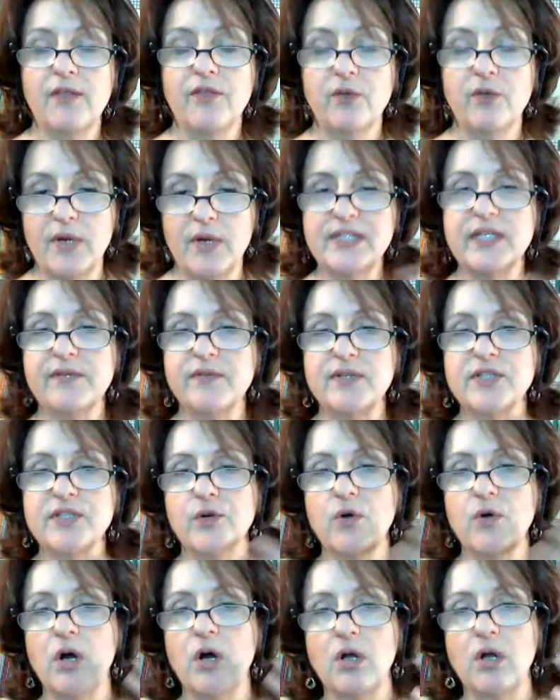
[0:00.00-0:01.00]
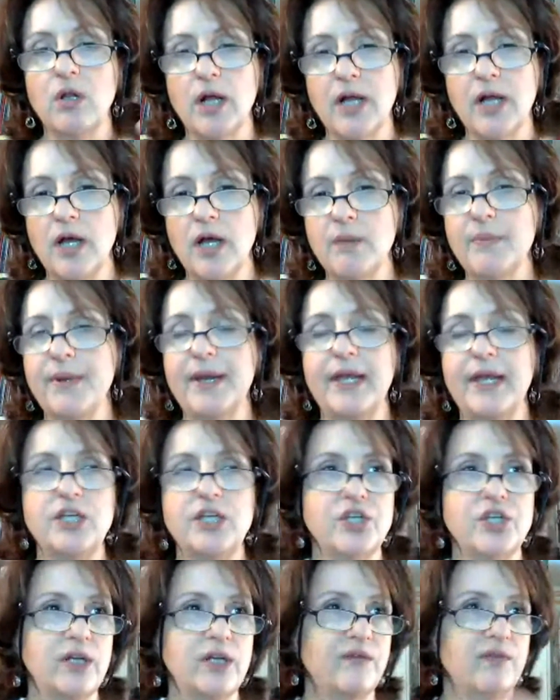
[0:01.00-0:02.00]
The rest of us are all a
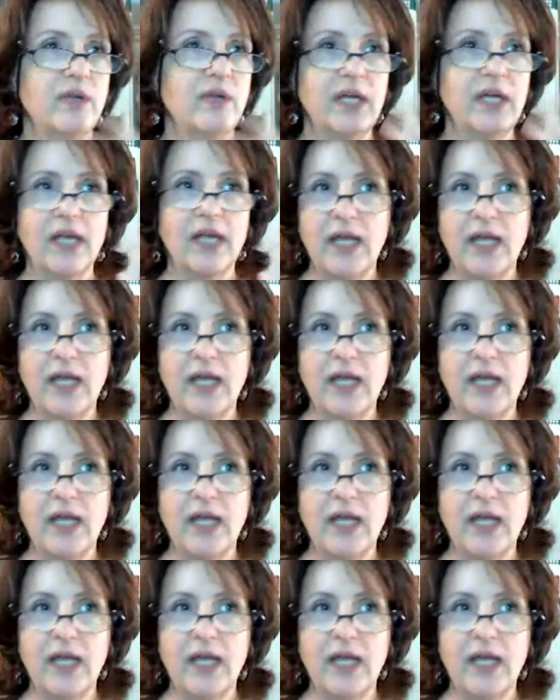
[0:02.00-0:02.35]
combination of